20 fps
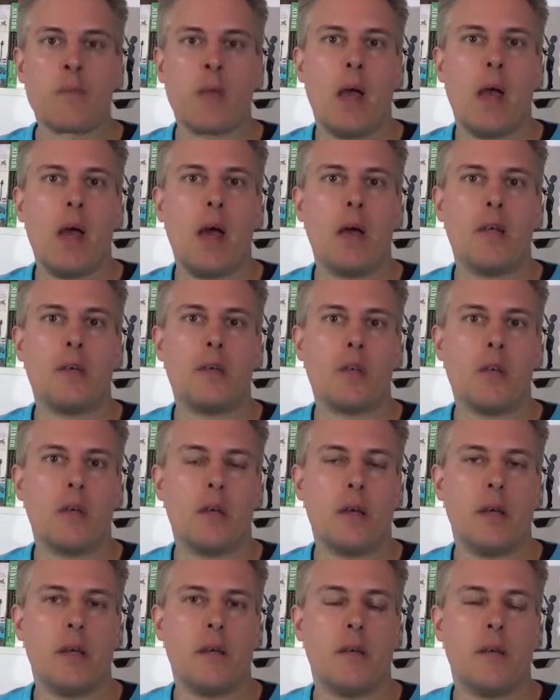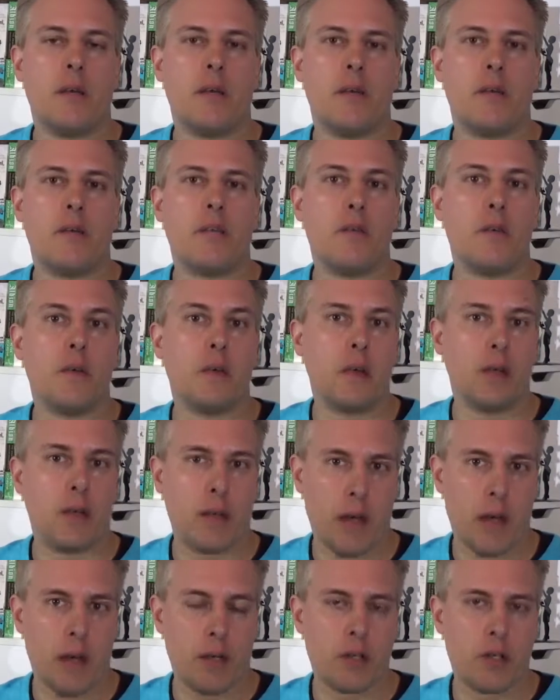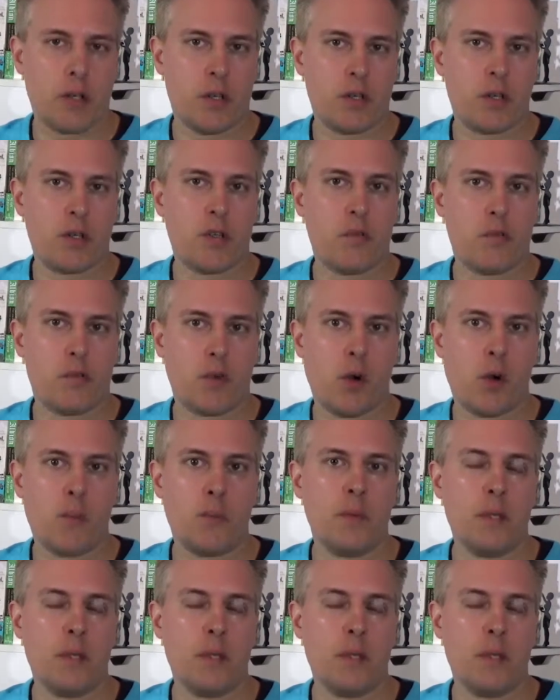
And uh, characters from